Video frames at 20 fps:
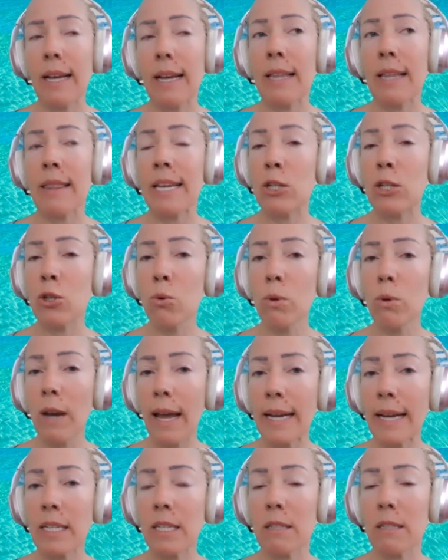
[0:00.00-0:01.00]
They do
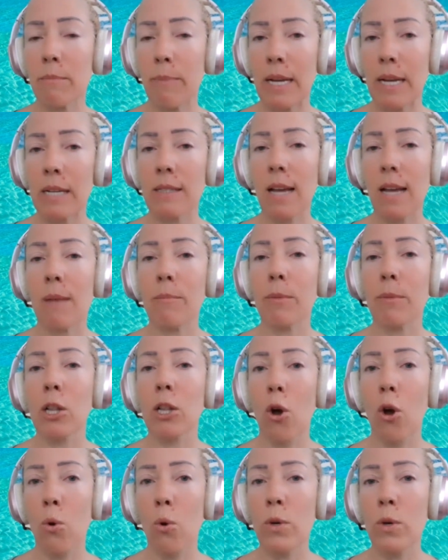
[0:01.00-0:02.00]
like to spend time
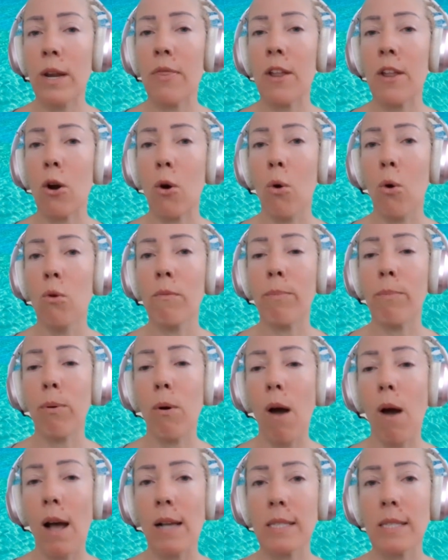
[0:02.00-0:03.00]
alone in their own
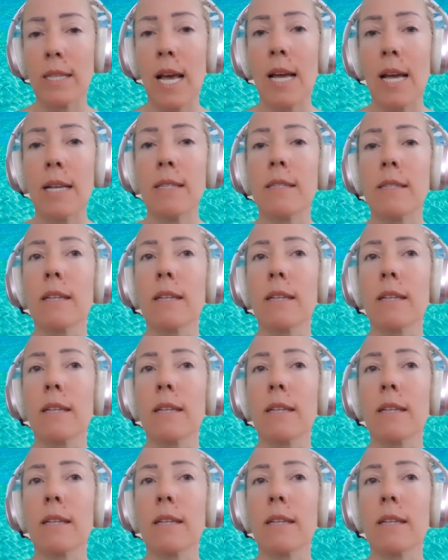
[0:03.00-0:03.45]
process,